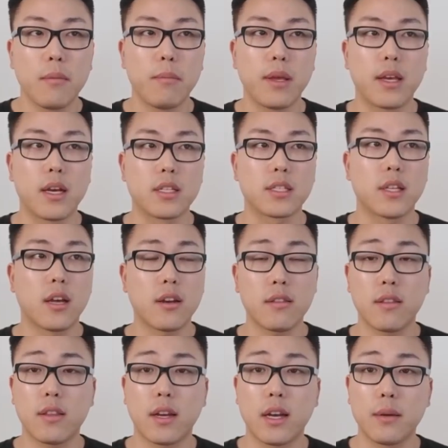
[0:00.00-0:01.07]
because a lot
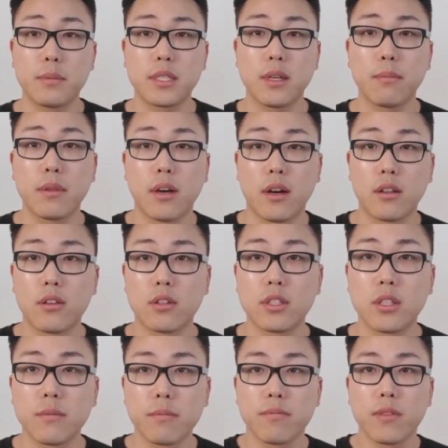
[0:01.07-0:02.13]
of the time, some
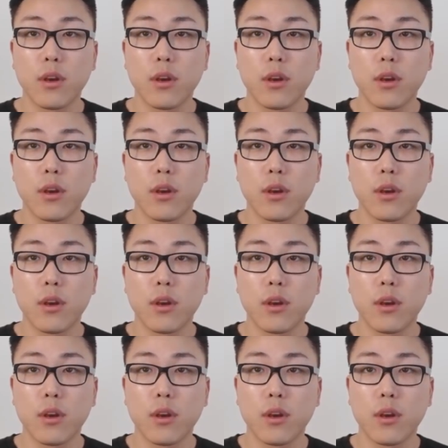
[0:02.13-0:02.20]
doctors